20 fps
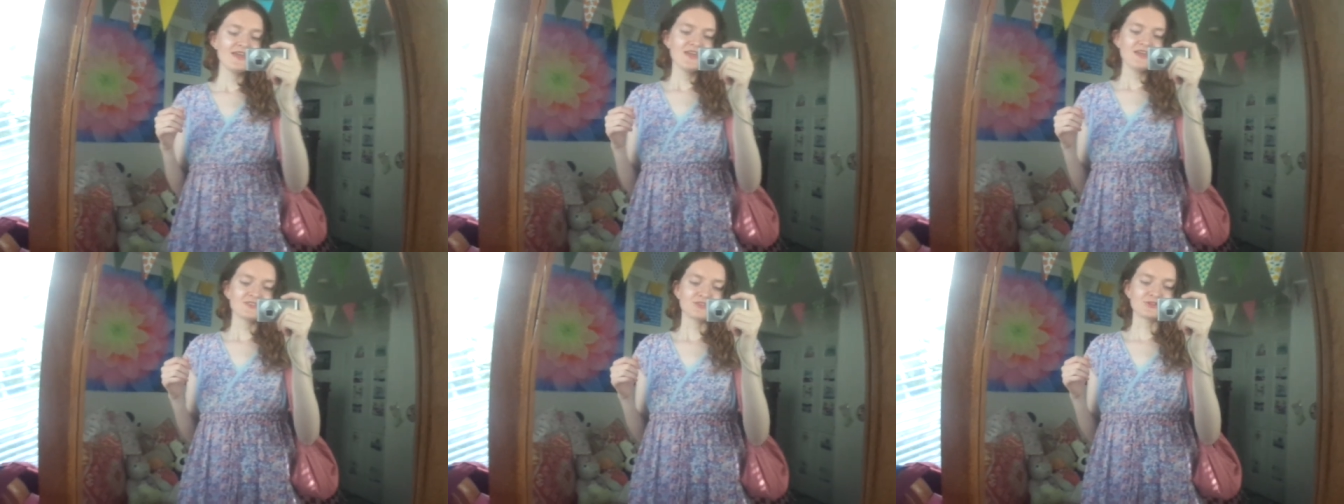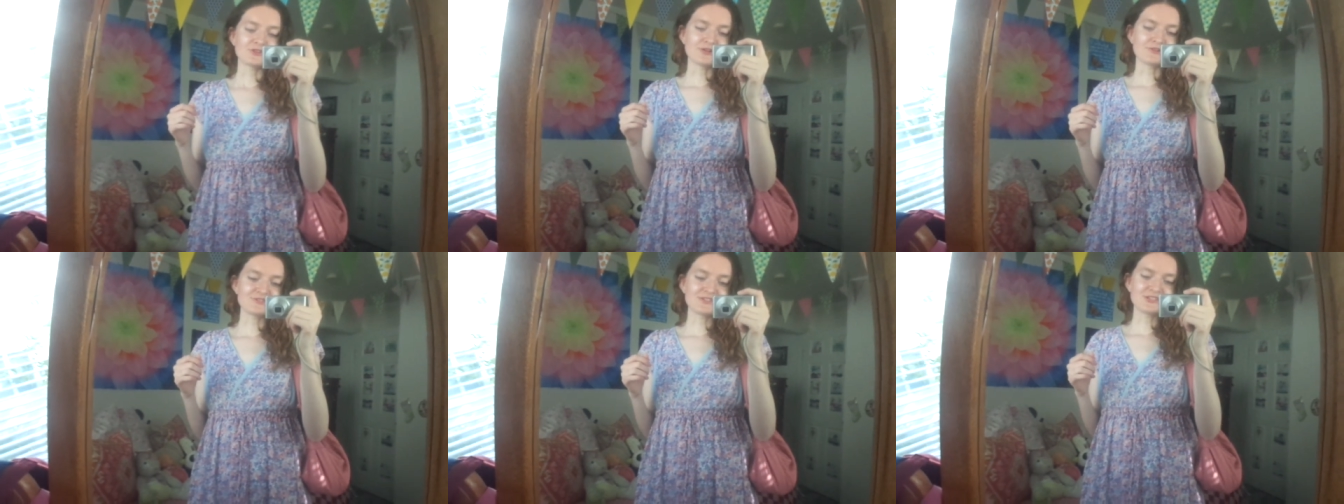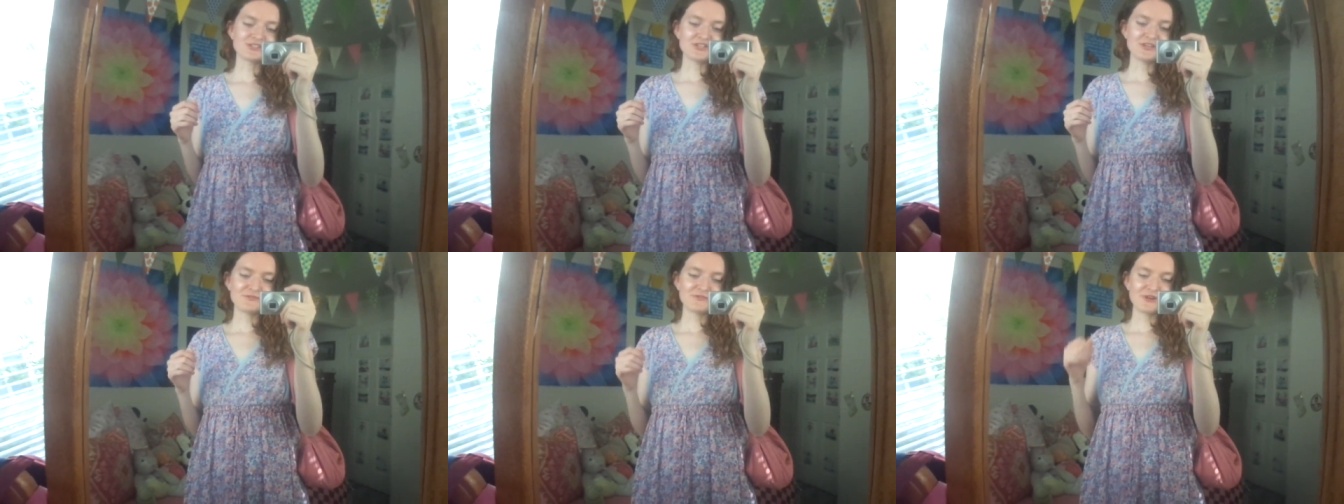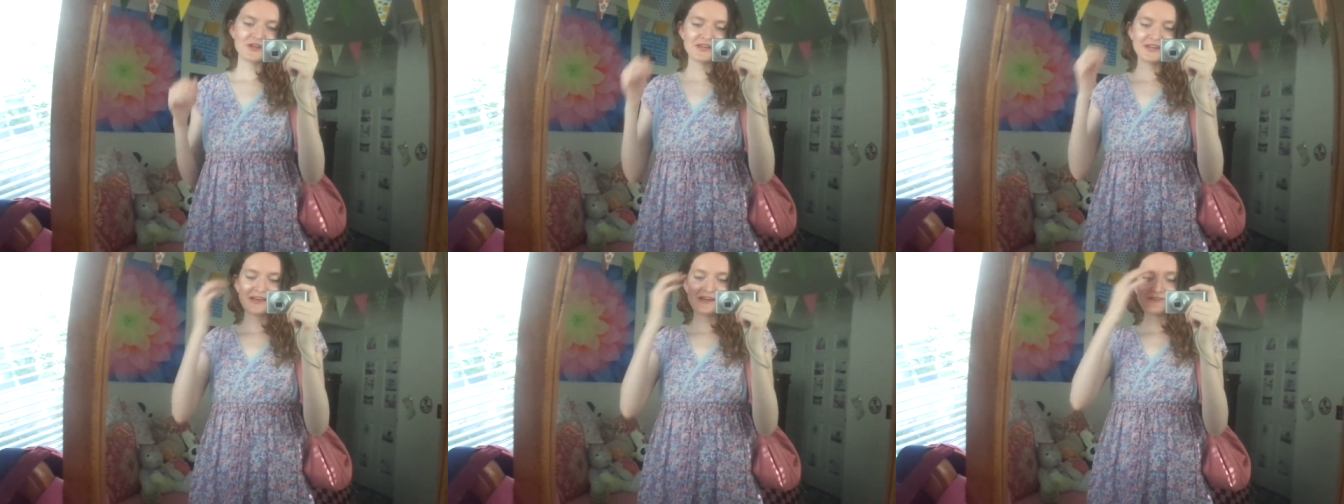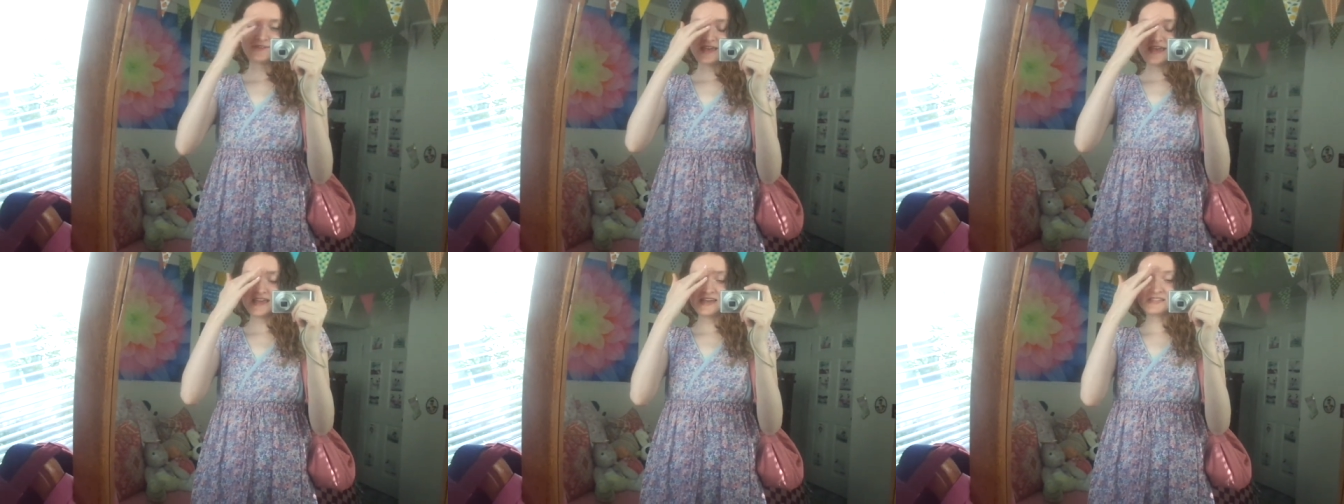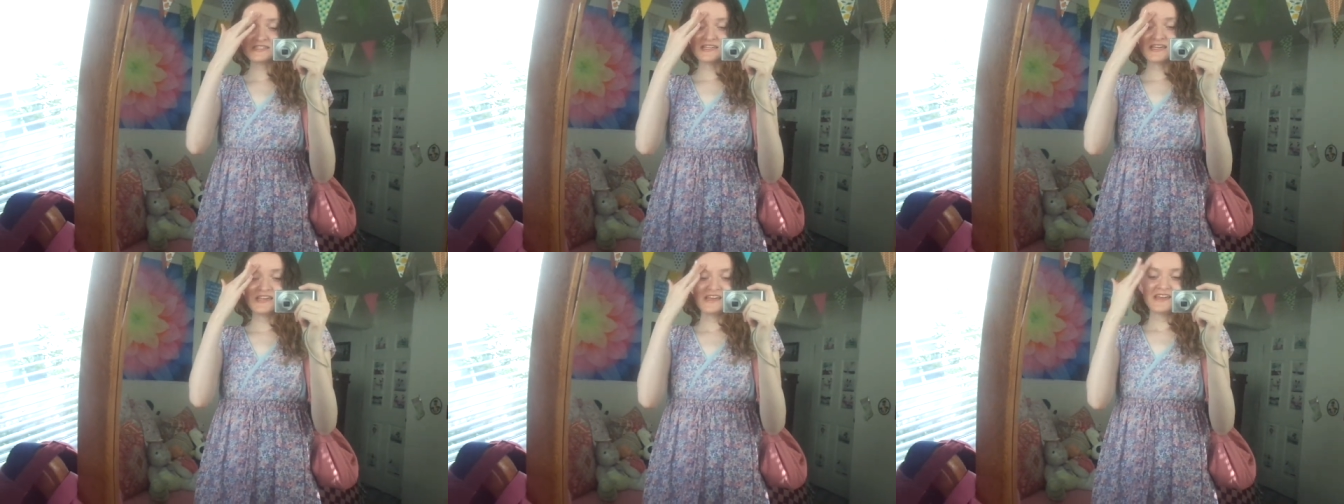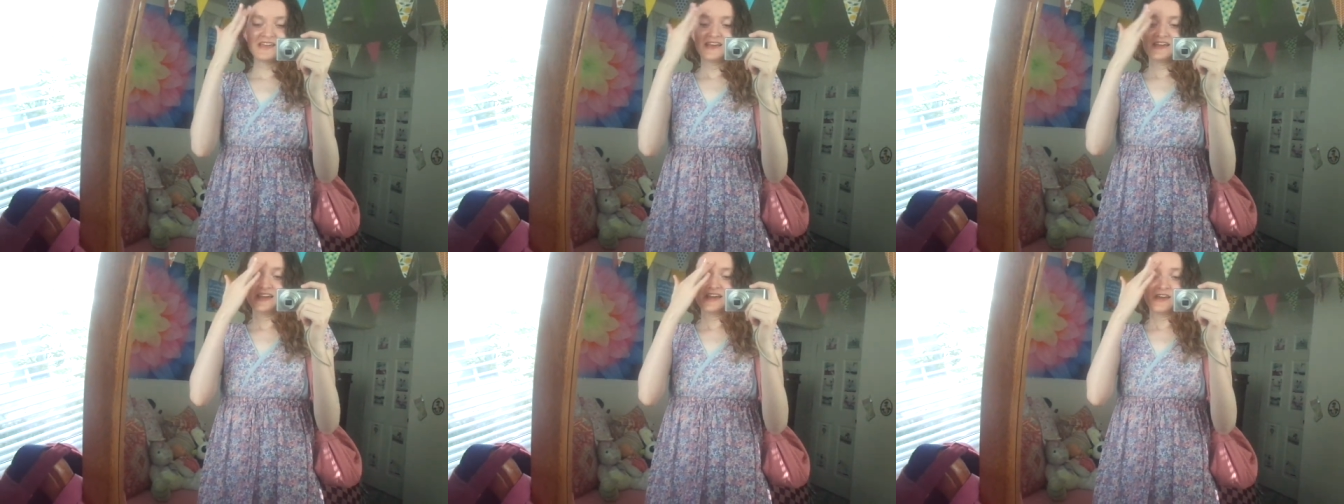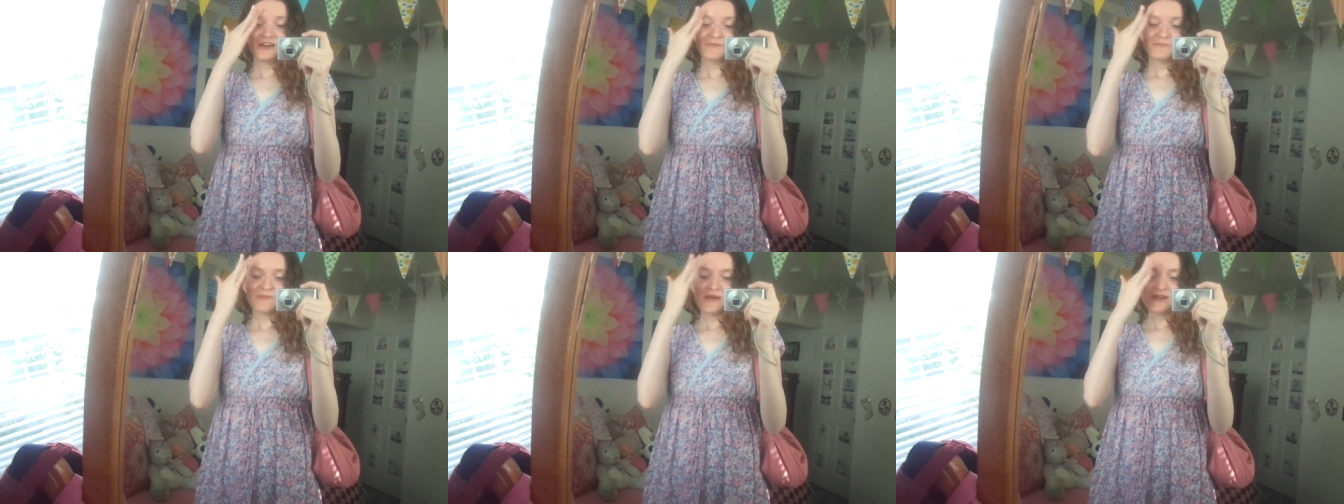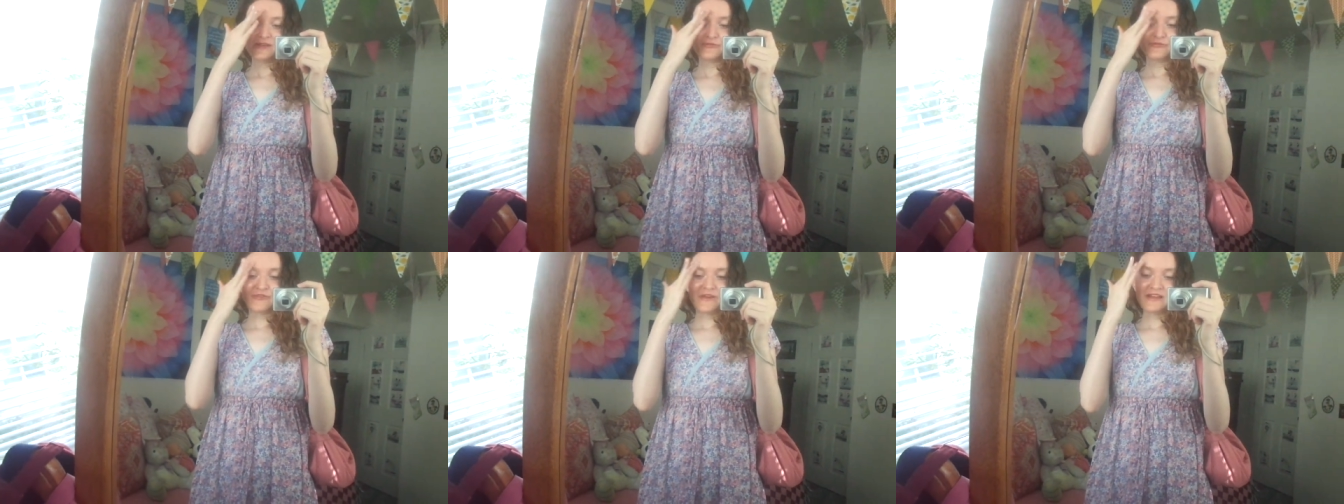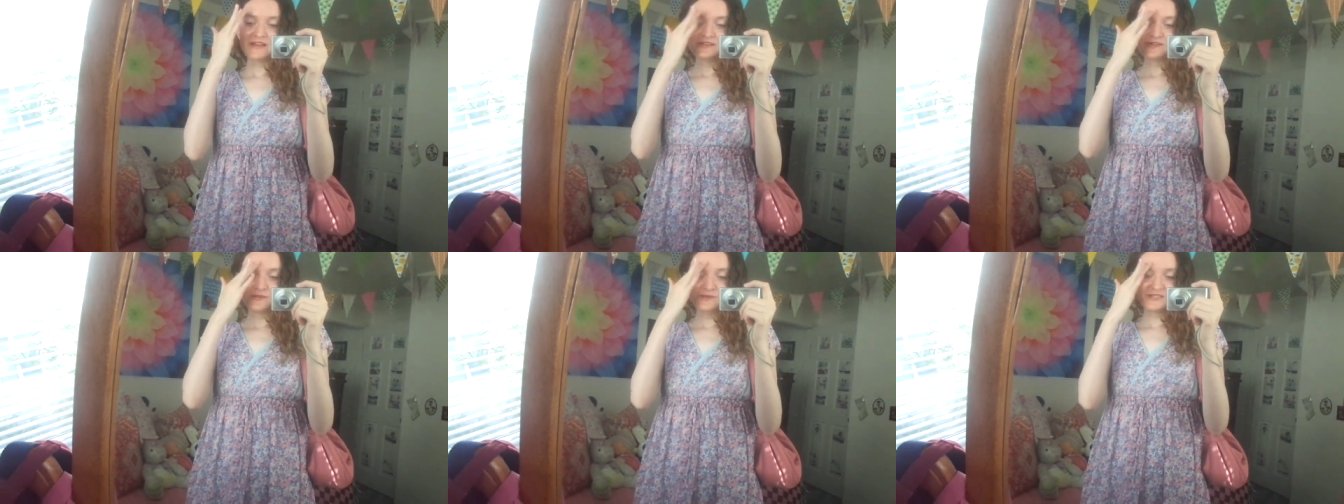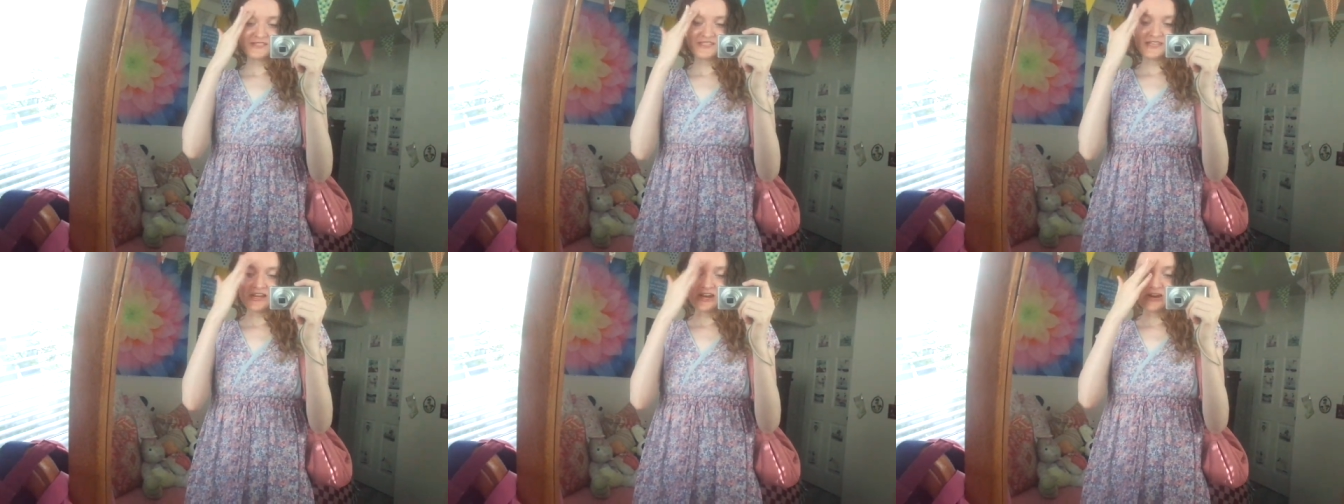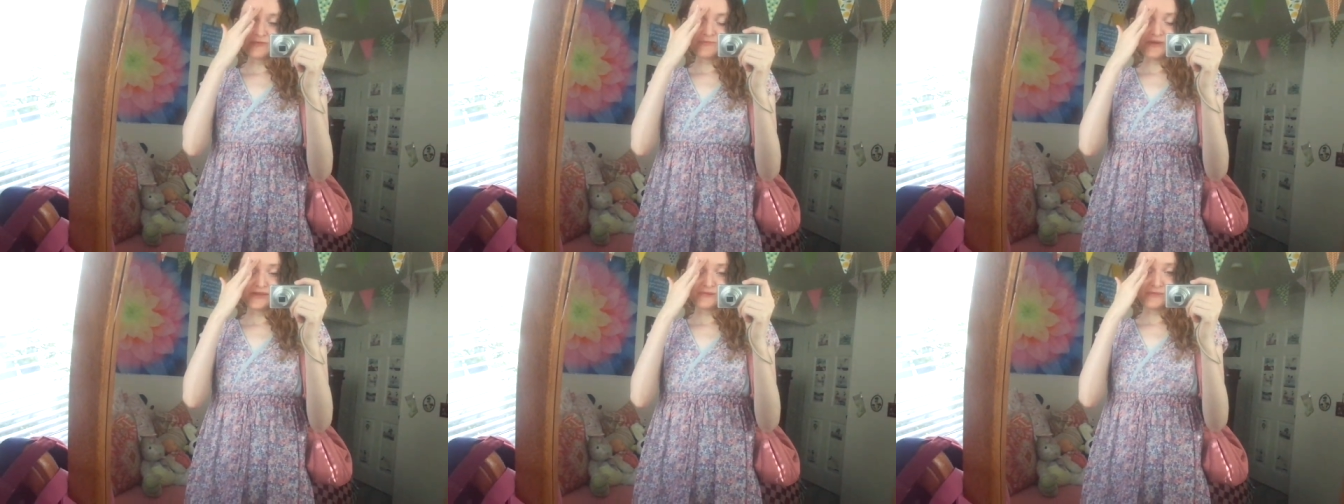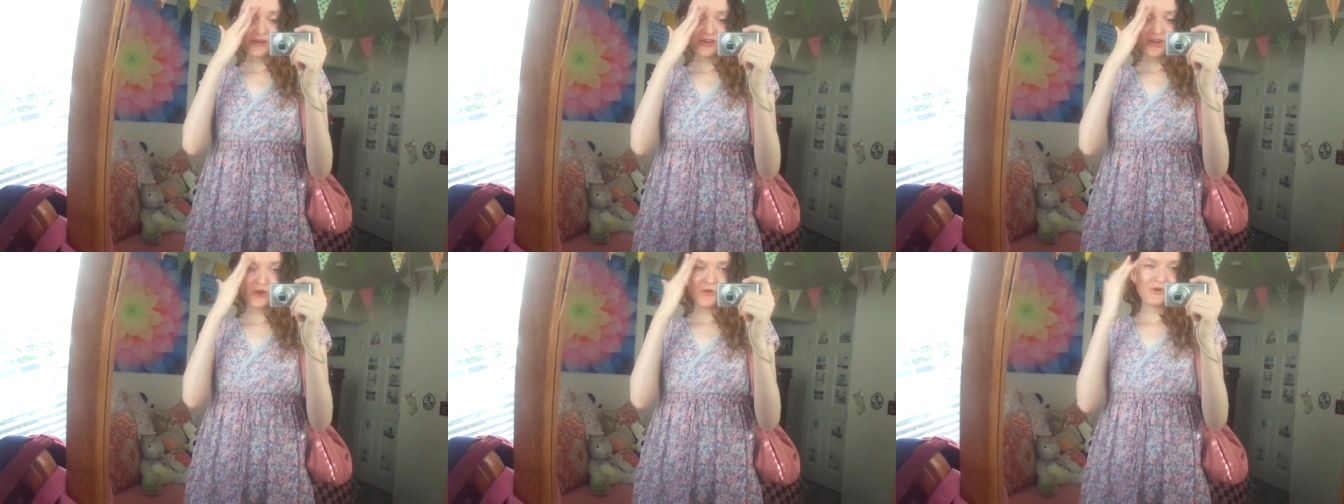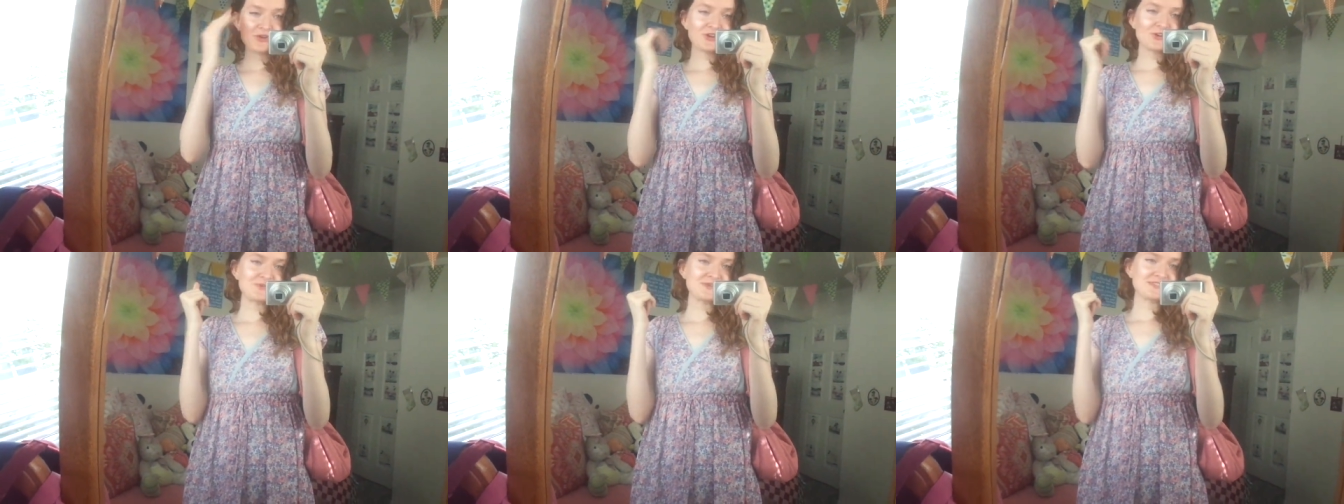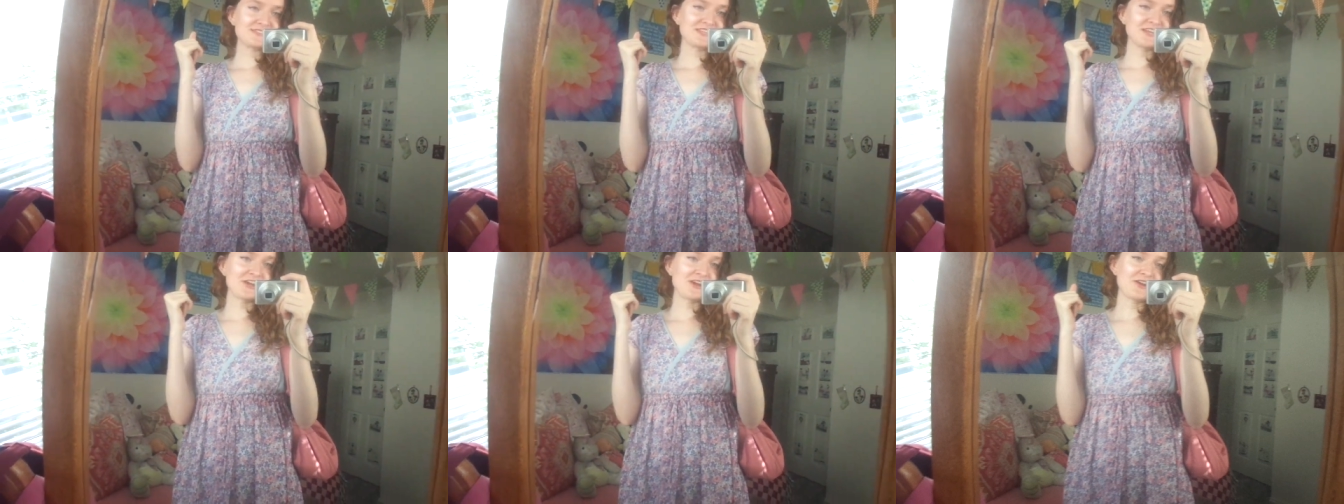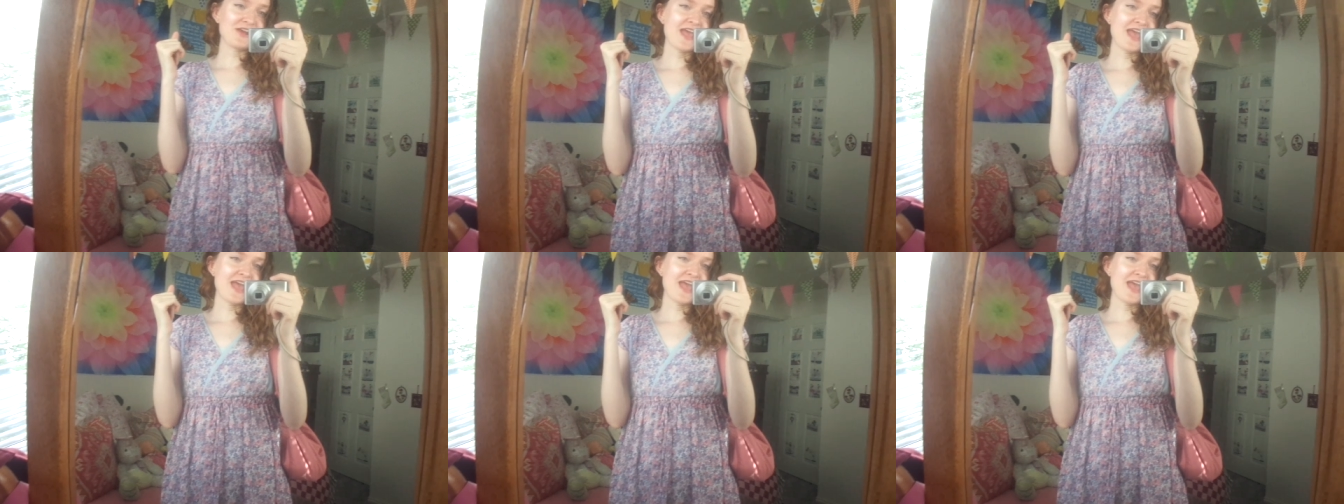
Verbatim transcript: the closing shift right now. And my friend was there, my, my coworker was there,